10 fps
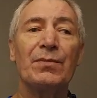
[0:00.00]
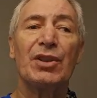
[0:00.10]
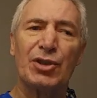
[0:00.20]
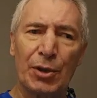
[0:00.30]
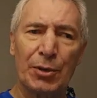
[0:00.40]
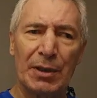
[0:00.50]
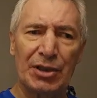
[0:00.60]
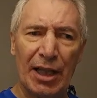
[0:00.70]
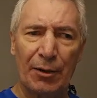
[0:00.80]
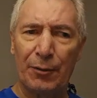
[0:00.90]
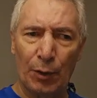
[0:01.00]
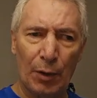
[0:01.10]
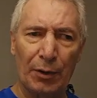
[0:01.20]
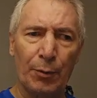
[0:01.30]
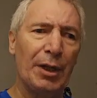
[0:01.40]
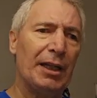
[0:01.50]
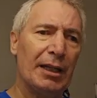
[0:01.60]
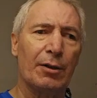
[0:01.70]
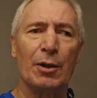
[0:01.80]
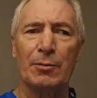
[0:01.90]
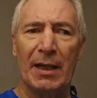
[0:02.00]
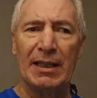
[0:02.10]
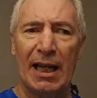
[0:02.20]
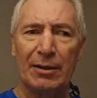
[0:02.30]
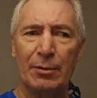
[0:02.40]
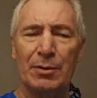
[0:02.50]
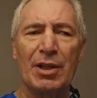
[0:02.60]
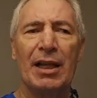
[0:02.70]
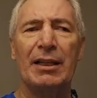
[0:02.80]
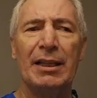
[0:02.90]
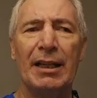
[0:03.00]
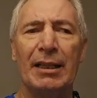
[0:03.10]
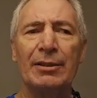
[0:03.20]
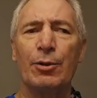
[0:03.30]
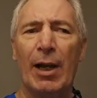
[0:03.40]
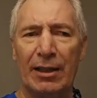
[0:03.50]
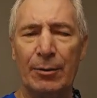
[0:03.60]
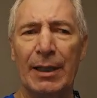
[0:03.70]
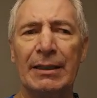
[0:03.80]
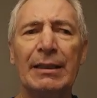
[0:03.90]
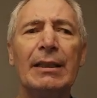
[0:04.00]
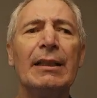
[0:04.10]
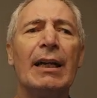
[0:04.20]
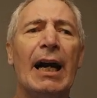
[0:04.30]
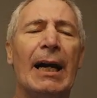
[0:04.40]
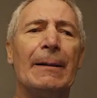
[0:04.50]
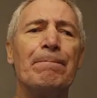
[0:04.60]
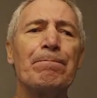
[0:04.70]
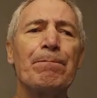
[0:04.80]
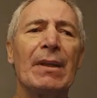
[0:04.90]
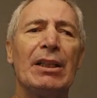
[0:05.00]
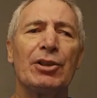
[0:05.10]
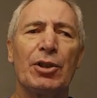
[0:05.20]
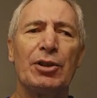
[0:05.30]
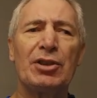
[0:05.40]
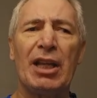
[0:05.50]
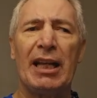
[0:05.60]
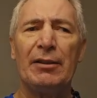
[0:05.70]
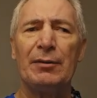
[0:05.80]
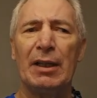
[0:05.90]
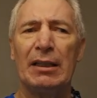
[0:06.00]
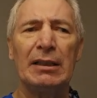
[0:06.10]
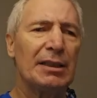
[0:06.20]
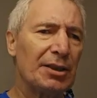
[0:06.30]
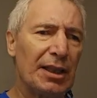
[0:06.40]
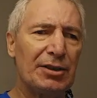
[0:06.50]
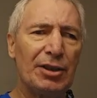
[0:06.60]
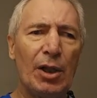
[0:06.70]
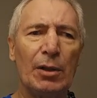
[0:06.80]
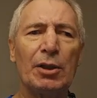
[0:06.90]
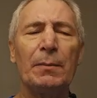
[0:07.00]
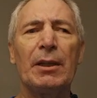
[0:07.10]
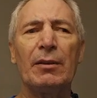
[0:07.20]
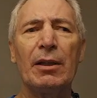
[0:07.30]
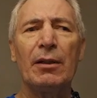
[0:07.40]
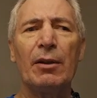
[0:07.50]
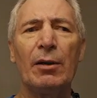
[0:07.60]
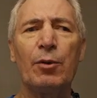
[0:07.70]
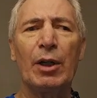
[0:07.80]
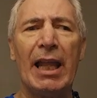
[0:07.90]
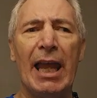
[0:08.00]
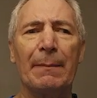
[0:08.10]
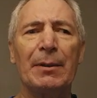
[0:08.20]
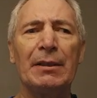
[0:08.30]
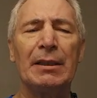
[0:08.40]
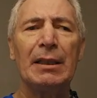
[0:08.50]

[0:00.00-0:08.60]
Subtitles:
surgery center, floor 3, and of course my doctor was on the directory. So just kind of to let you know a little bit of what happened.